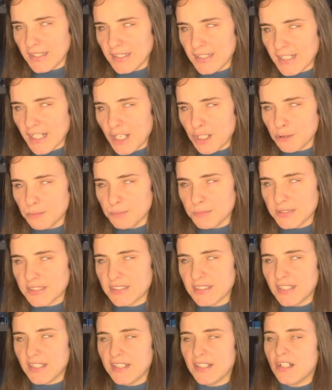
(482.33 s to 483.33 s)
It helps
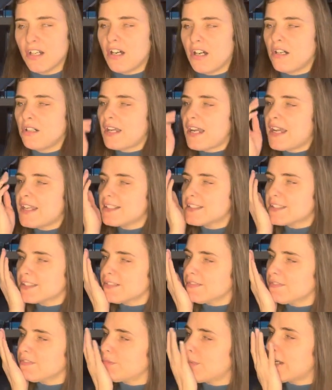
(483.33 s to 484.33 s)
in all kinds
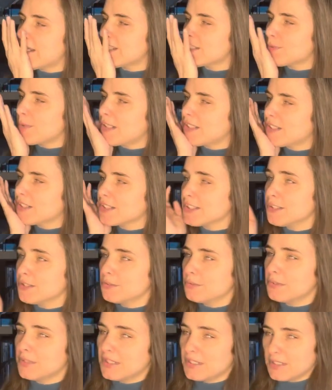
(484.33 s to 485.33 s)
of ways, whether
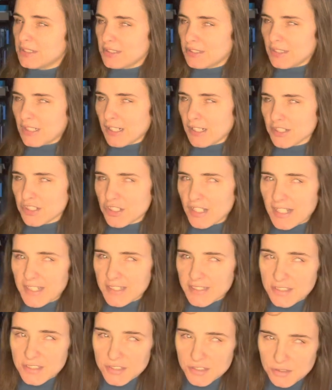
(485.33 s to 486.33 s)
you are
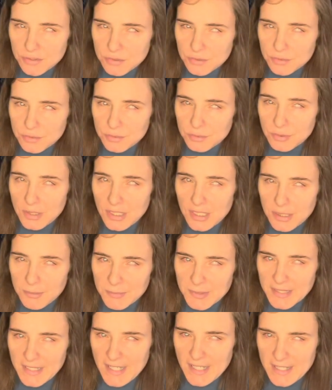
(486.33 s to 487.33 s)
trying to
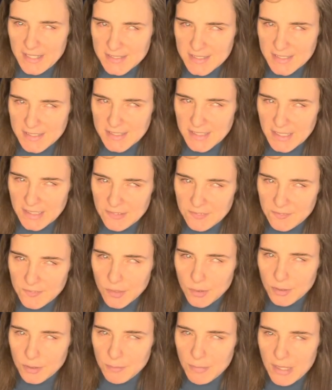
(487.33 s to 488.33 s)
get access to
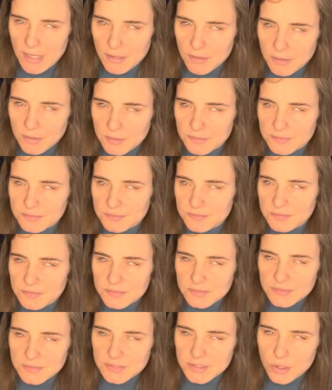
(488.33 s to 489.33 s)
info about
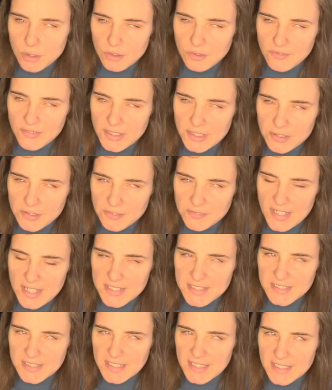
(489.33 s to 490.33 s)
COVID or
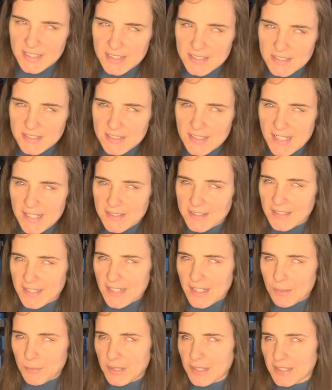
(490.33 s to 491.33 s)
vaccines. Not that
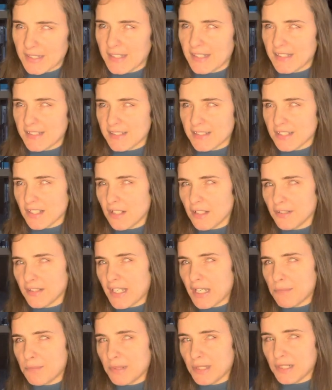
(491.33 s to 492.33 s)
I want to get into all
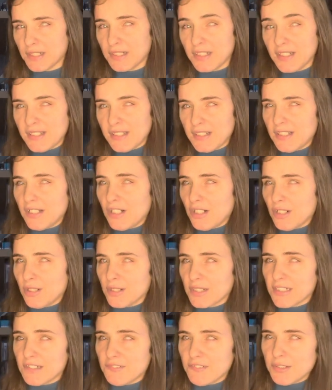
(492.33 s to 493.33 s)
that, but or
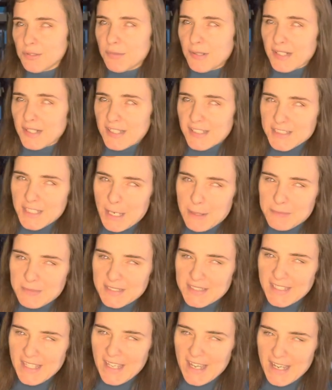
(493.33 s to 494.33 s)
if you want to adopt a
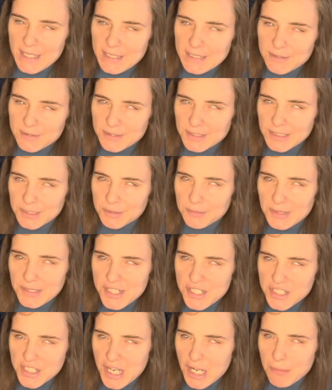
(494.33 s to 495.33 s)
cat, or you want to
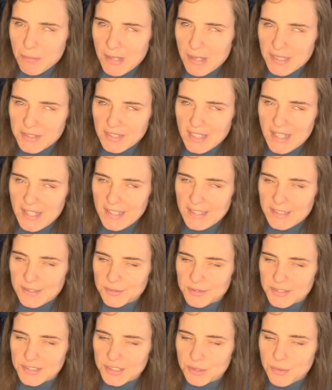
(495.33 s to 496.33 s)
shop online, or
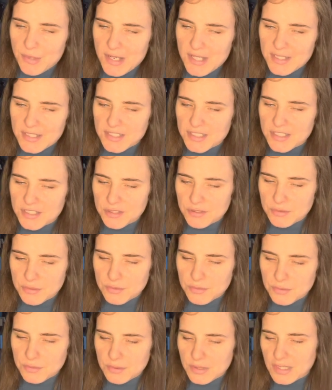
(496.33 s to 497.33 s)
you want
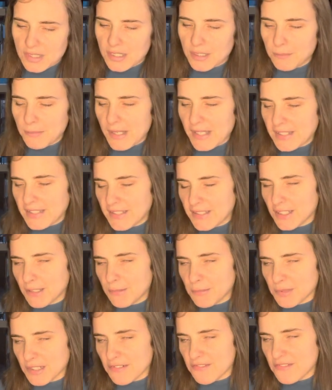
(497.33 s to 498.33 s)
to any
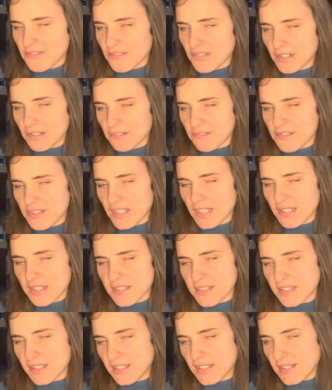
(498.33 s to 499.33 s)
number of
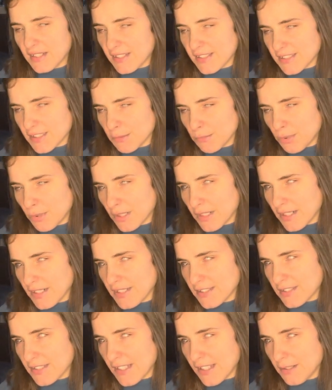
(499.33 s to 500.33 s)
things. It's
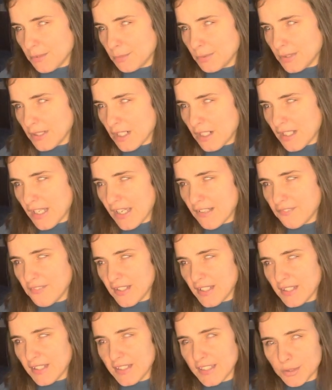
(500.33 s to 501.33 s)
important that we all have
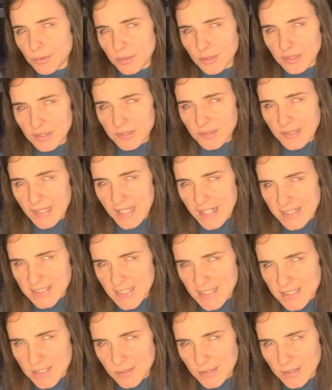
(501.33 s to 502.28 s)
that equal access.